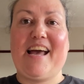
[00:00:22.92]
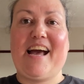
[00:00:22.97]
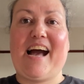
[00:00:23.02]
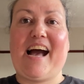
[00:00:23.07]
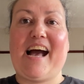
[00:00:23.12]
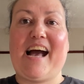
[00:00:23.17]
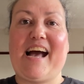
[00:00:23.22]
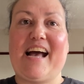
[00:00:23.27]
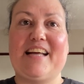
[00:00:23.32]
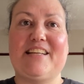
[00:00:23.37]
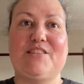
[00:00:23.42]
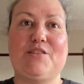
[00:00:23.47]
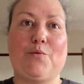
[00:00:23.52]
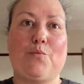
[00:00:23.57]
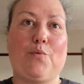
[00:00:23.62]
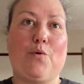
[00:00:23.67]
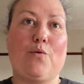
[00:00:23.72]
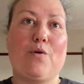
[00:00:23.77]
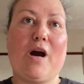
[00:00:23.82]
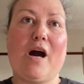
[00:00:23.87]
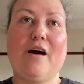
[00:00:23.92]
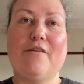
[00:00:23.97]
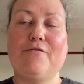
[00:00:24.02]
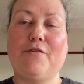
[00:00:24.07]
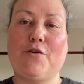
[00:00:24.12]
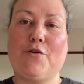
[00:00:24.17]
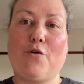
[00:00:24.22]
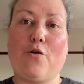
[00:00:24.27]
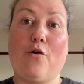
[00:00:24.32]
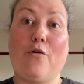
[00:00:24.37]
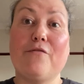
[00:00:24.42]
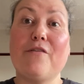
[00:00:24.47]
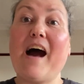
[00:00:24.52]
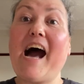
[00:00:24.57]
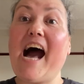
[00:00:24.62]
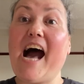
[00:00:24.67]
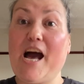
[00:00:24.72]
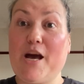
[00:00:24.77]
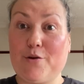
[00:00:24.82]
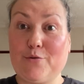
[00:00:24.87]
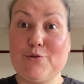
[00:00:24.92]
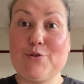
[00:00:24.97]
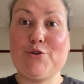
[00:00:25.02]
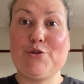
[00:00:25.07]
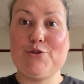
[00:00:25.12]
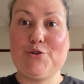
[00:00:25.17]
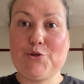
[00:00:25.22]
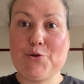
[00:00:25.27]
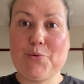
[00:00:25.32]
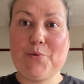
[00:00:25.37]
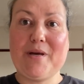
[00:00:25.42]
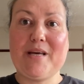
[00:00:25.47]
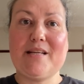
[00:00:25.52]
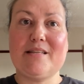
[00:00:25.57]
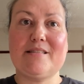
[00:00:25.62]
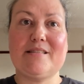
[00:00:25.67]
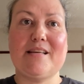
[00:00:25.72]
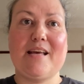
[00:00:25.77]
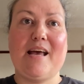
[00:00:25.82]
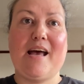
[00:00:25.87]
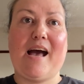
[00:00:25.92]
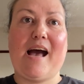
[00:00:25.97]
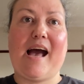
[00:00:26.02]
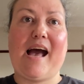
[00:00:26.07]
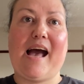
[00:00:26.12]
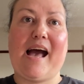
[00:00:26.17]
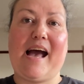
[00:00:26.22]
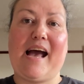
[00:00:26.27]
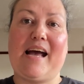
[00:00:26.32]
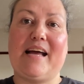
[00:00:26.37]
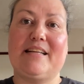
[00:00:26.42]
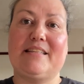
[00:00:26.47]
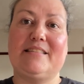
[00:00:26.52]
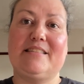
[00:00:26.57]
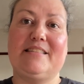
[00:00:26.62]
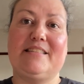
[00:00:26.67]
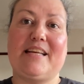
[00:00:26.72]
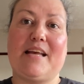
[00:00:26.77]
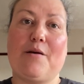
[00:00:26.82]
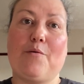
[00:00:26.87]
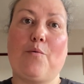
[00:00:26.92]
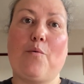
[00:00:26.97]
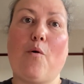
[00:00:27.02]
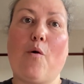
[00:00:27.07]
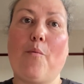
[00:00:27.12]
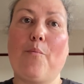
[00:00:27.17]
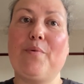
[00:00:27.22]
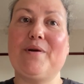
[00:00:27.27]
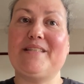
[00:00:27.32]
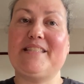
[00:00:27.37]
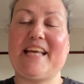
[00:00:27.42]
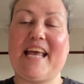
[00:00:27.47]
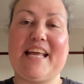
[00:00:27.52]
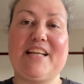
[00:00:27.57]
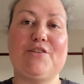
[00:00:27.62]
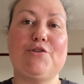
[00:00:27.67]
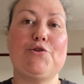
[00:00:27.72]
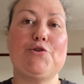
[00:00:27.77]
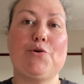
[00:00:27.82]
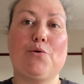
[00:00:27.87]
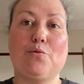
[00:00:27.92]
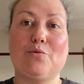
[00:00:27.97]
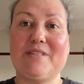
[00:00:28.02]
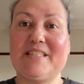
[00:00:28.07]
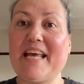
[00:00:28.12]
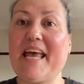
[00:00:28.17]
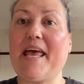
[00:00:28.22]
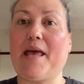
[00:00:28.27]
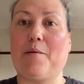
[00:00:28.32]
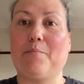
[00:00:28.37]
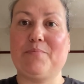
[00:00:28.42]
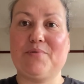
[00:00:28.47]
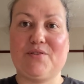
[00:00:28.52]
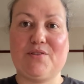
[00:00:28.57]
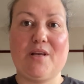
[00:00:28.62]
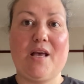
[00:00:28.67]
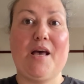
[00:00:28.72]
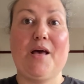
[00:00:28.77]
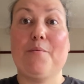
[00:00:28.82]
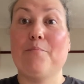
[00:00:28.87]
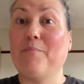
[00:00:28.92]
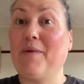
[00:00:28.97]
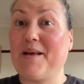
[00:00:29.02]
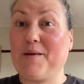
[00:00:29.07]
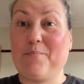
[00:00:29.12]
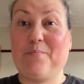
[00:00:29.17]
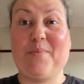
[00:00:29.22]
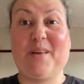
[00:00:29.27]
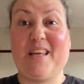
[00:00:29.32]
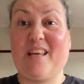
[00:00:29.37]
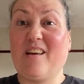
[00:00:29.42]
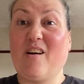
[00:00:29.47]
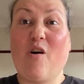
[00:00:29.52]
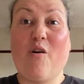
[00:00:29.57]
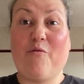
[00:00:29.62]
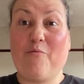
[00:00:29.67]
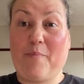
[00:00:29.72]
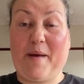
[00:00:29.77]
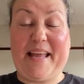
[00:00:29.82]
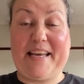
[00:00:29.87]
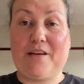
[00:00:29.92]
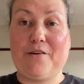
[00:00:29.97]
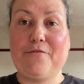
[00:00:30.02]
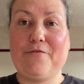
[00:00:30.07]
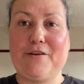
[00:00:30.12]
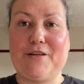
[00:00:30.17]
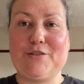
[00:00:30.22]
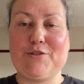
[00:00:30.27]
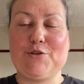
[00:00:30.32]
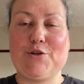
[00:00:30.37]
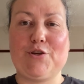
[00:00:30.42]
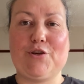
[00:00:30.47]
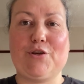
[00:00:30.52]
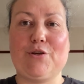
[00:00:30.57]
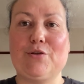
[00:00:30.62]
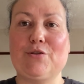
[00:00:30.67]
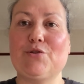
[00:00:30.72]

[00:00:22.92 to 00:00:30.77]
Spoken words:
And we'll cover off how to do it and what potential tips might be of benefit to you.